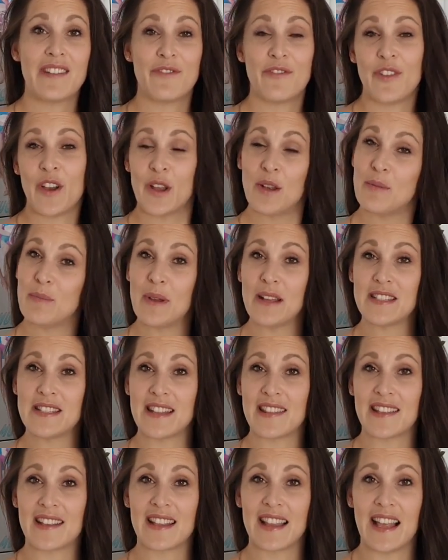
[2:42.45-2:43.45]
fun
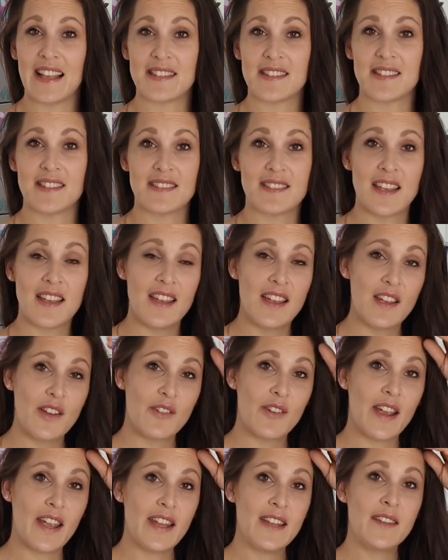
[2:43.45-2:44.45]
bachata classes,
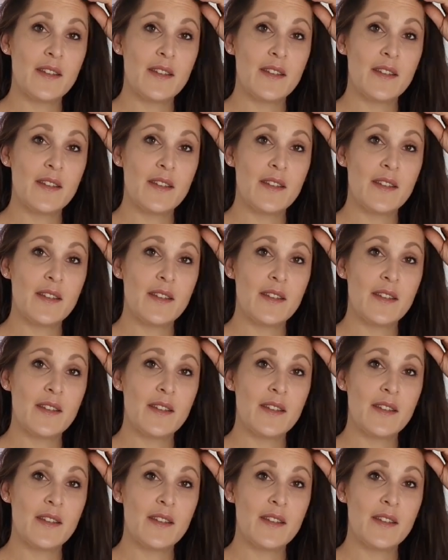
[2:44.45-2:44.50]
right?